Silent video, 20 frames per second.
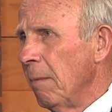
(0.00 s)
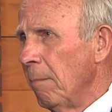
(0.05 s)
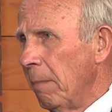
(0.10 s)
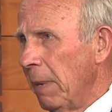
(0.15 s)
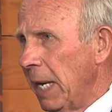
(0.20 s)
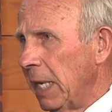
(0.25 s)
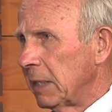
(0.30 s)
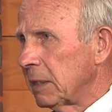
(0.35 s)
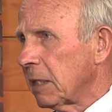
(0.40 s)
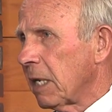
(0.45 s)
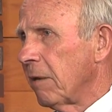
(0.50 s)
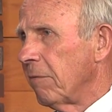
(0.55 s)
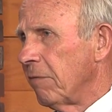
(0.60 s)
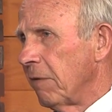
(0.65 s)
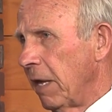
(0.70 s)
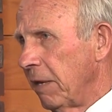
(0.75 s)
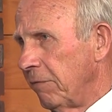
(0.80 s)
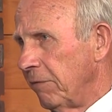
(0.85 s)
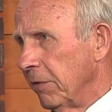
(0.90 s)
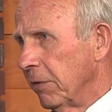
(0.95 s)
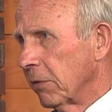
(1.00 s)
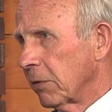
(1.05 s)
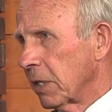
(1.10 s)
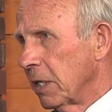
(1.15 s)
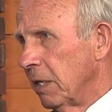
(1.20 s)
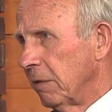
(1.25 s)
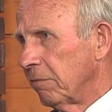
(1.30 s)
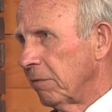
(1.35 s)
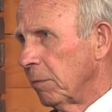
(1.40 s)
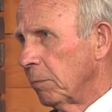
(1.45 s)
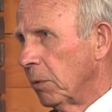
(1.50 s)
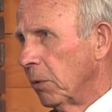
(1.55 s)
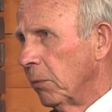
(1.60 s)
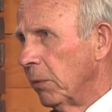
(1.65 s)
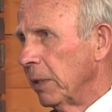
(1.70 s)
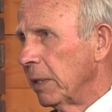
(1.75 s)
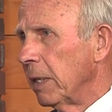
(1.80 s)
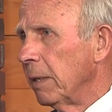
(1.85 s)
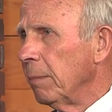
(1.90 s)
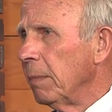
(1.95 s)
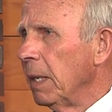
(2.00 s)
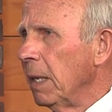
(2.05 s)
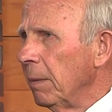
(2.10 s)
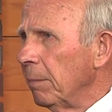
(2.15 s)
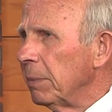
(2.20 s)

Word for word: mask if they feel comfortable with it.